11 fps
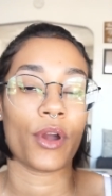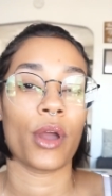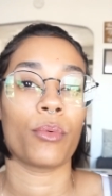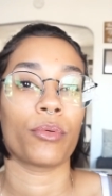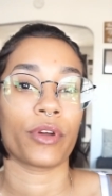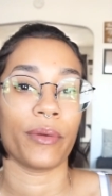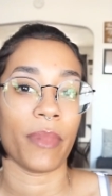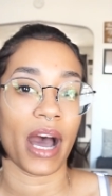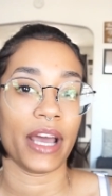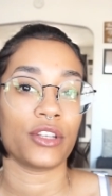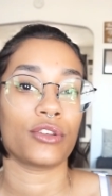it will
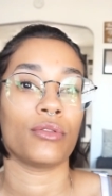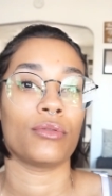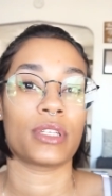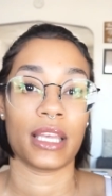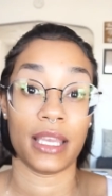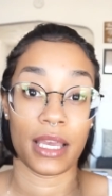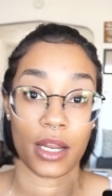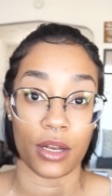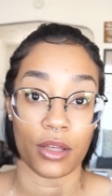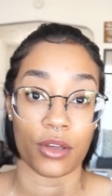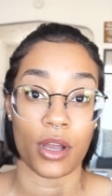remind you to get
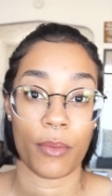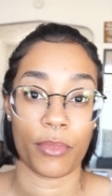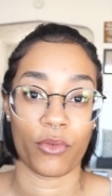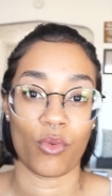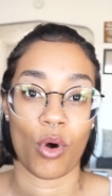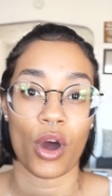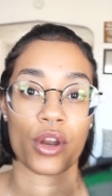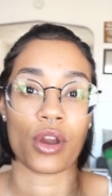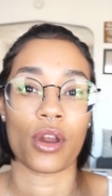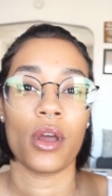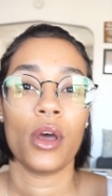another cup of water